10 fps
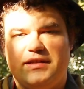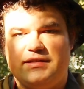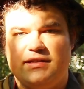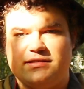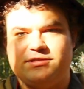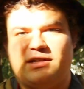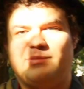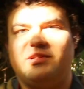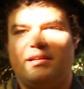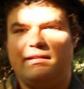It gets the
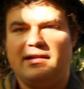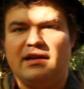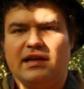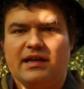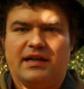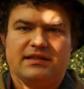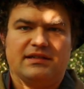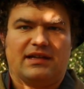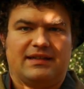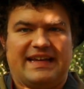job done. It's
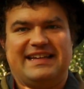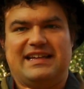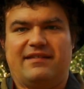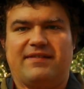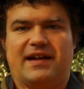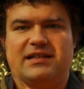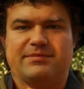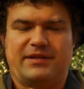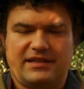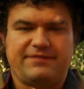not lightning
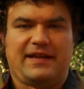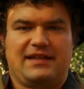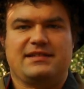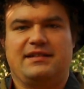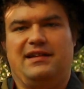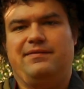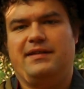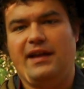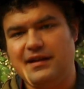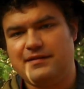fast, but it's fast enough,
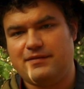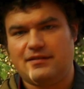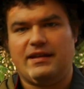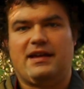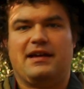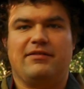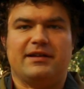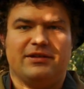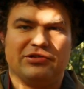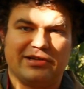and it's fairly
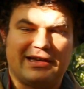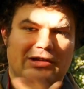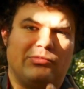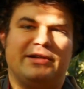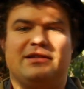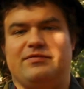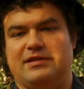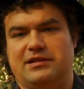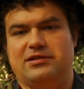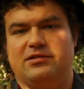accurate, and you can calibrate it if you
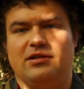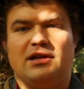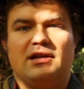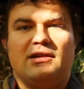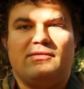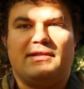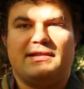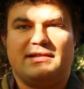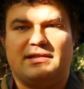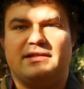need to with
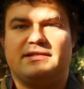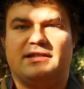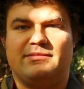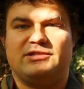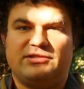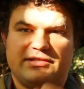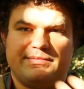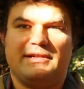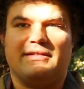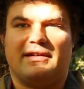Sigma's
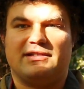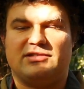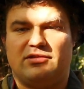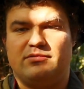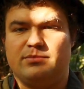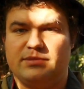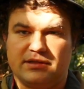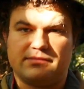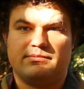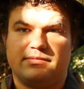USB dock. So, you
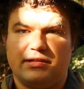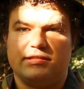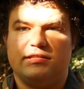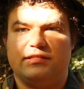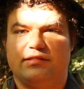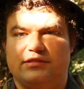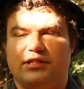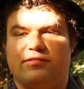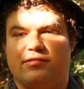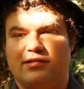know, in
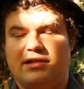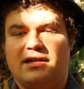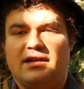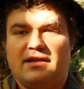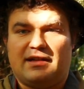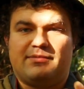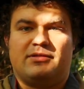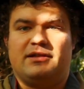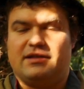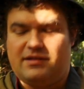general, that's
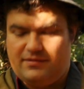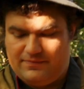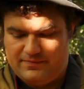pretty good.